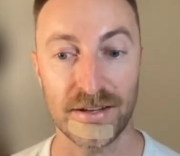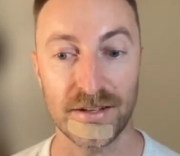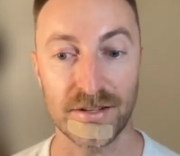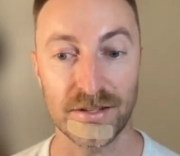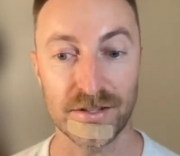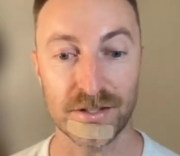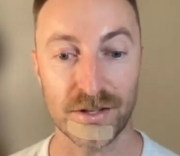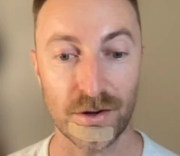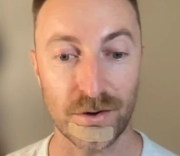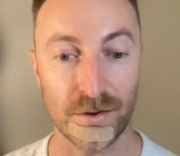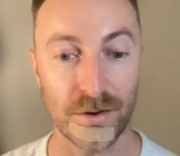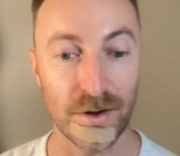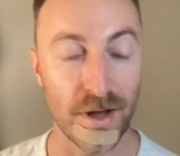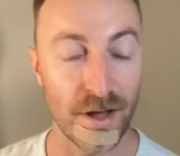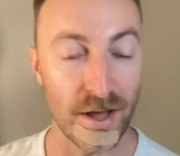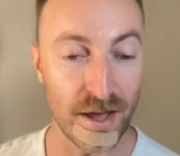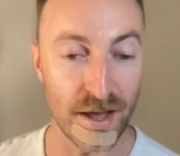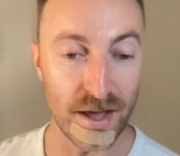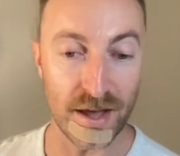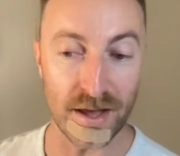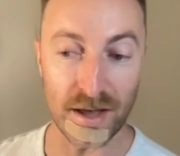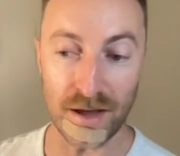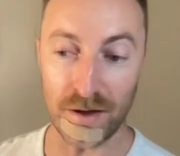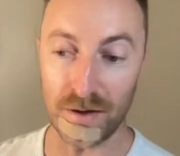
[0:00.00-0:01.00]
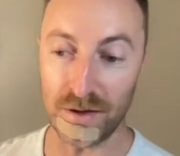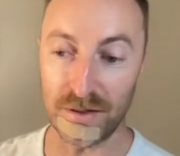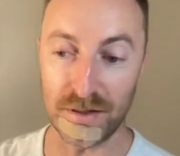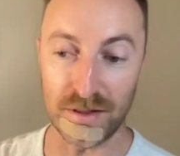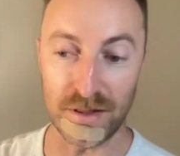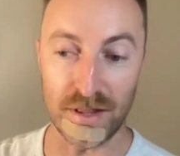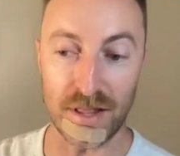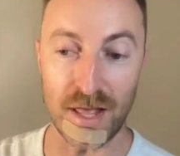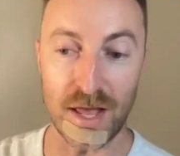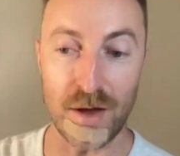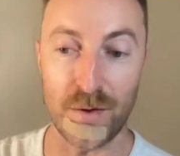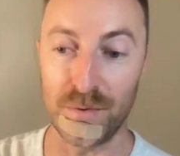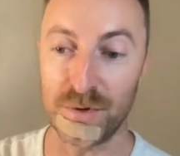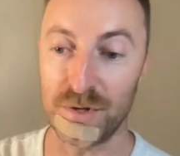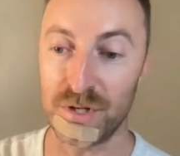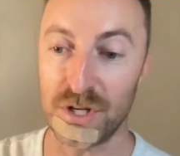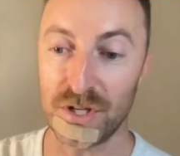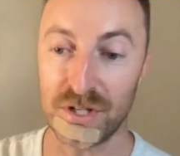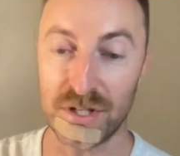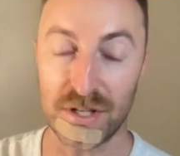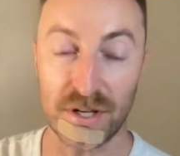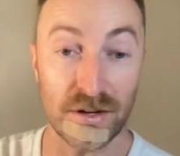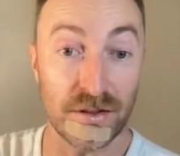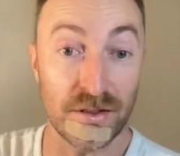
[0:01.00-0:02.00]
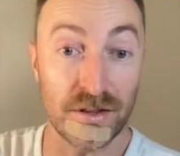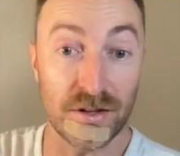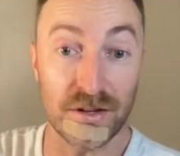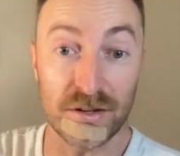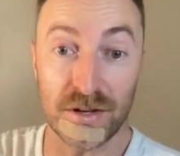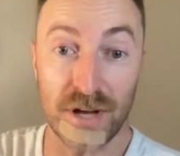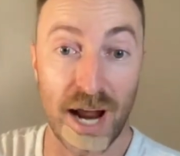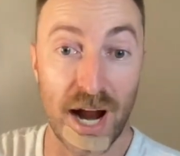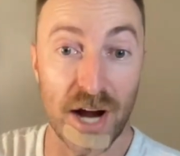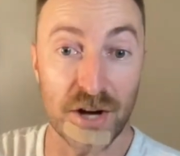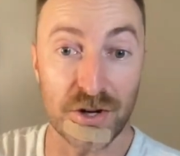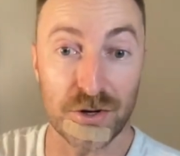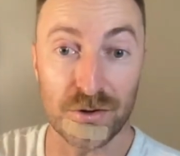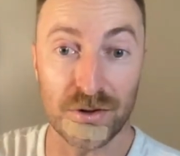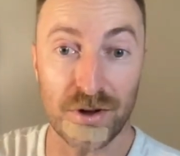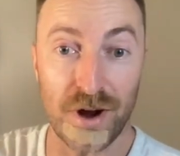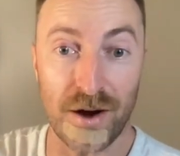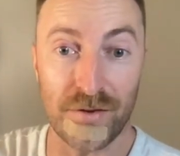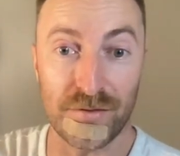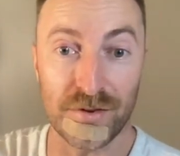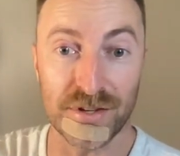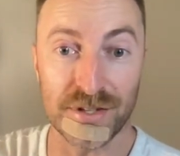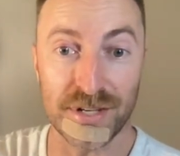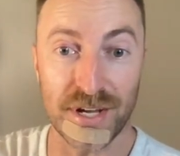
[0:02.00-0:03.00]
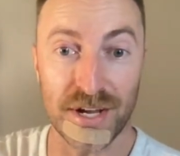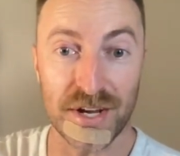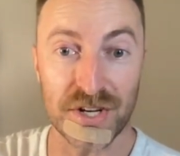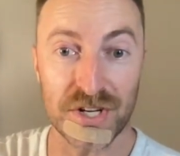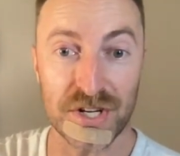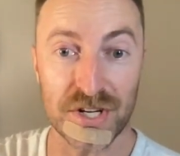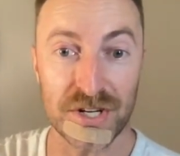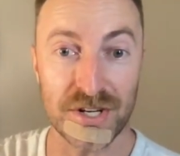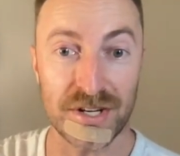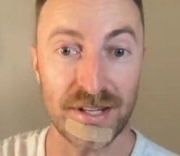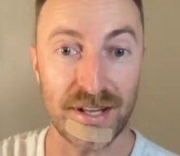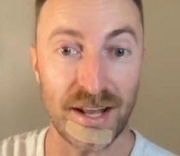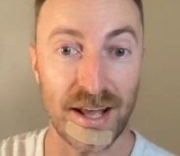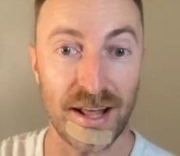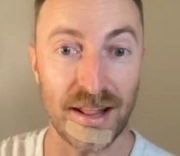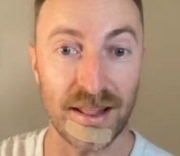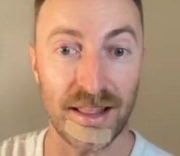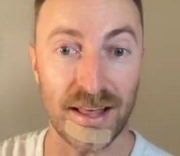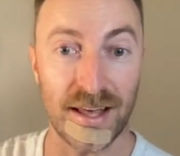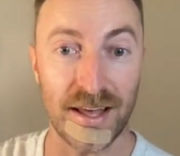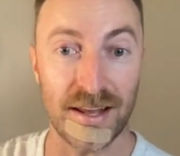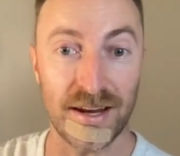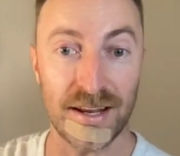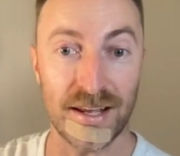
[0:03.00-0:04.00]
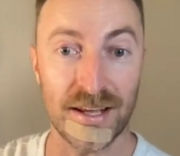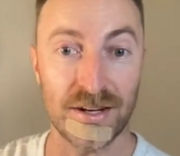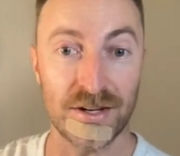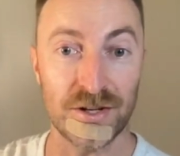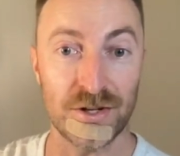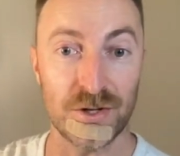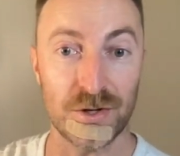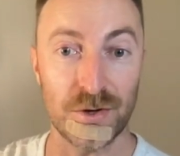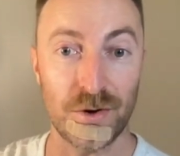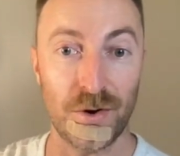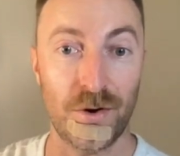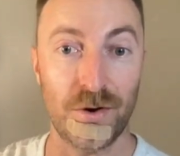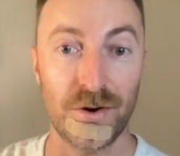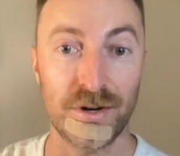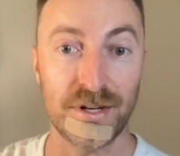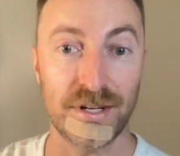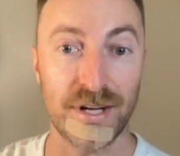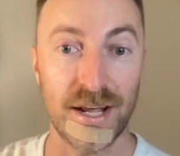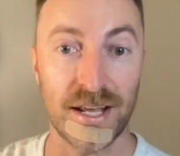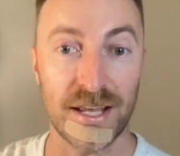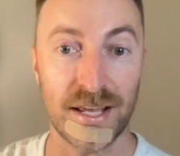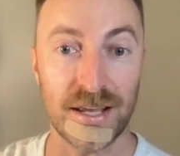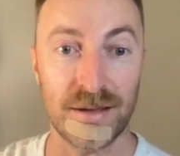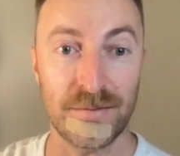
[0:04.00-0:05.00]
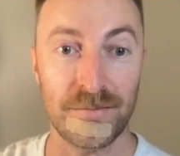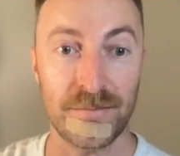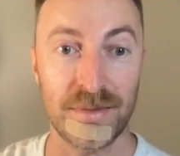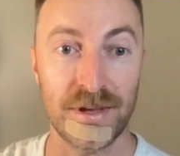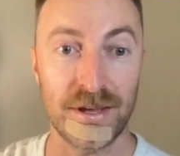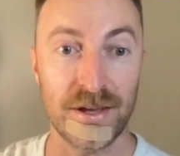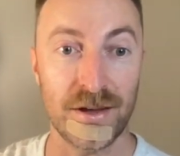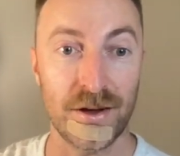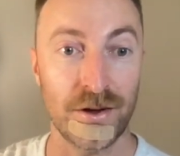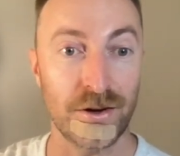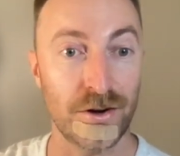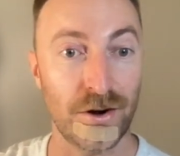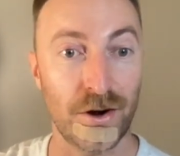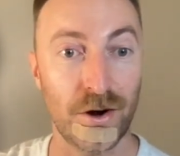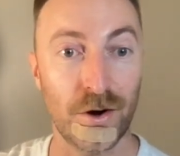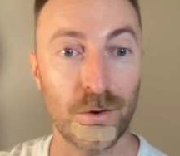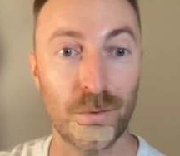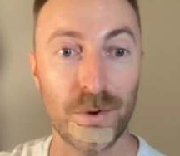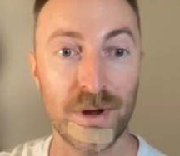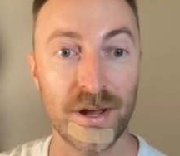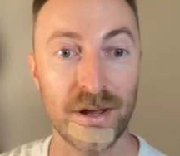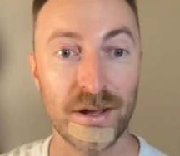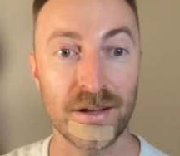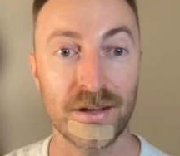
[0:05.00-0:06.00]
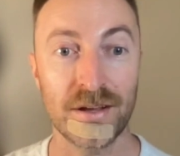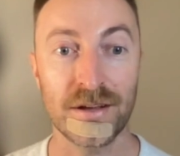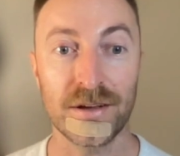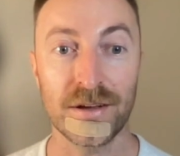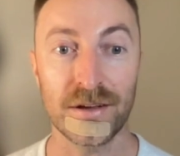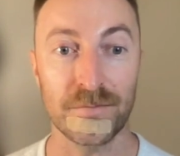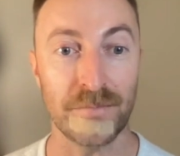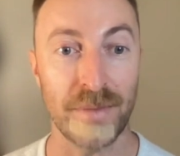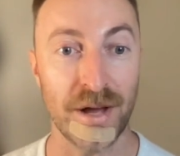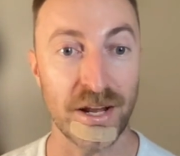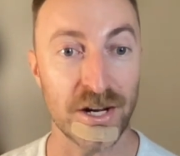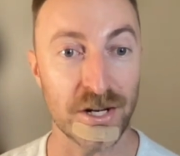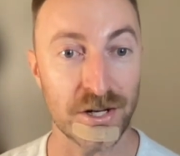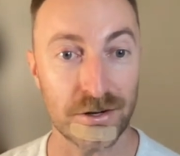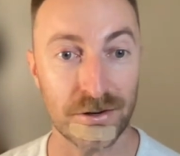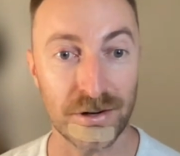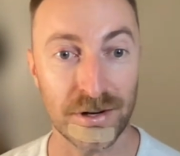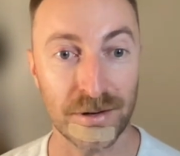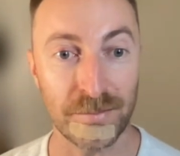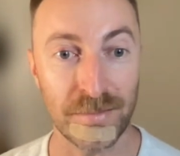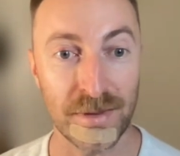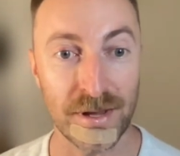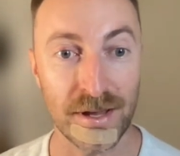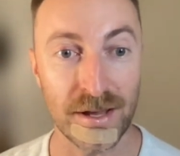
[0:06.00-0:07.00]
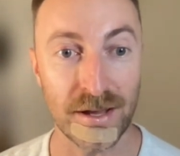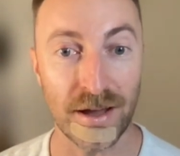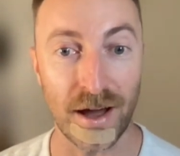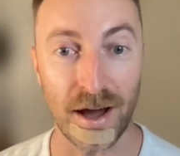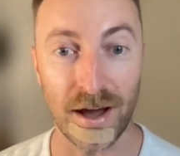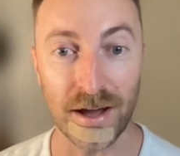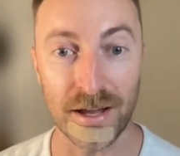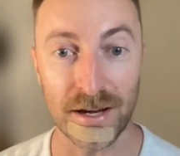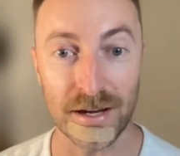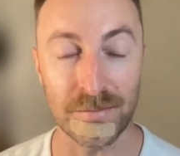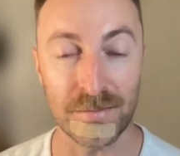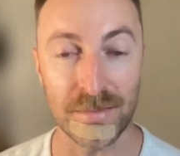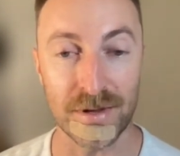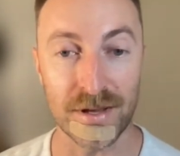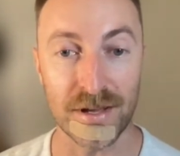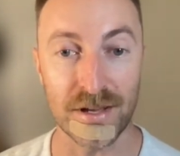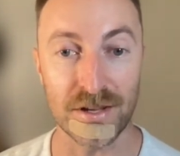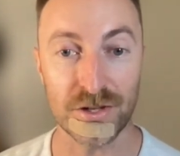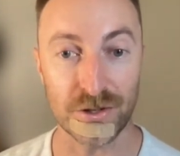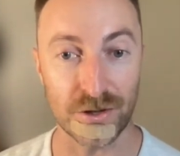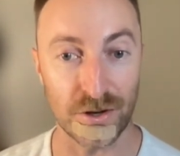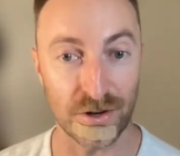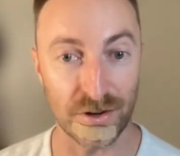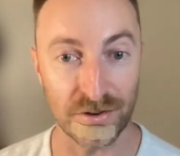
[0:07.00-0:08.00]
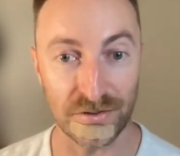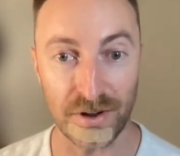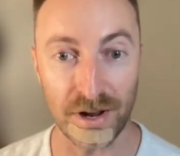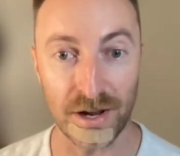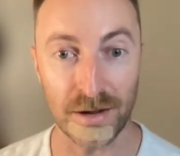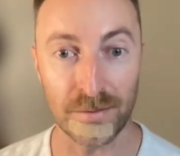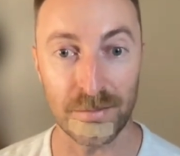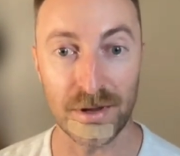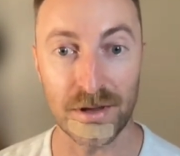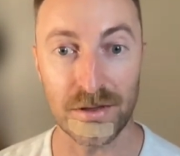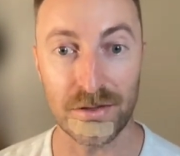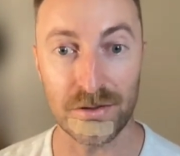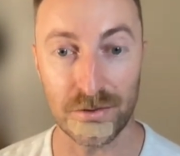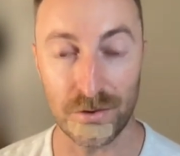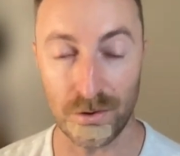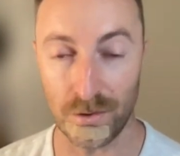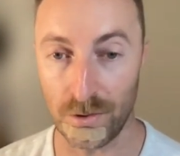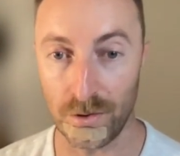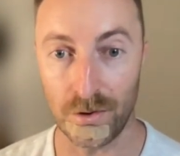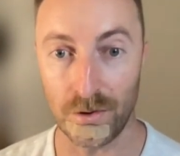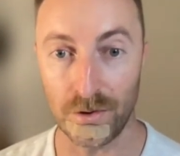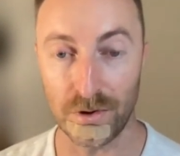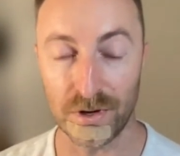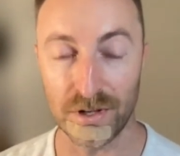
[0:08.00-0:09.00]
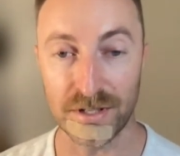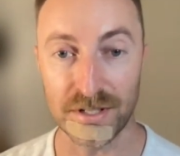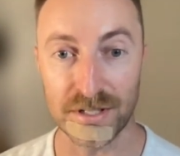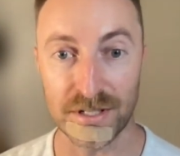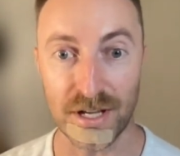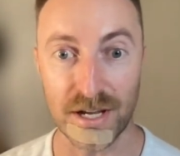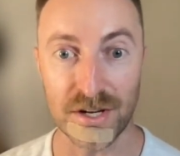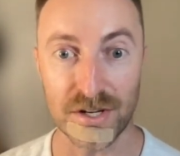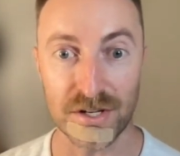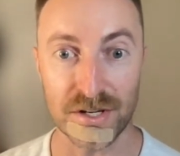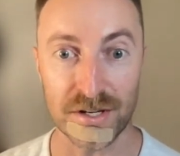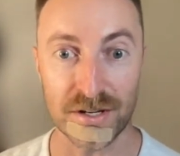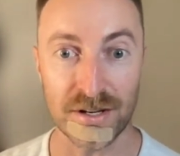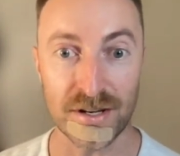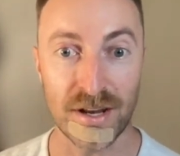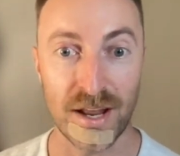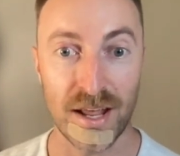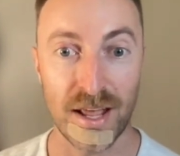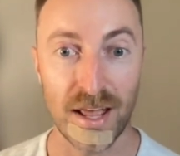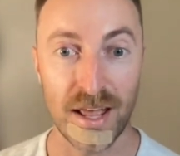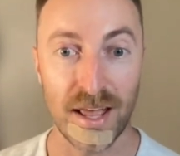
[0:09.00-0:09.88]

So it was just a casual conversation that led into her taking me under her wing, mentoring me, guiding me, certifying me through her organization.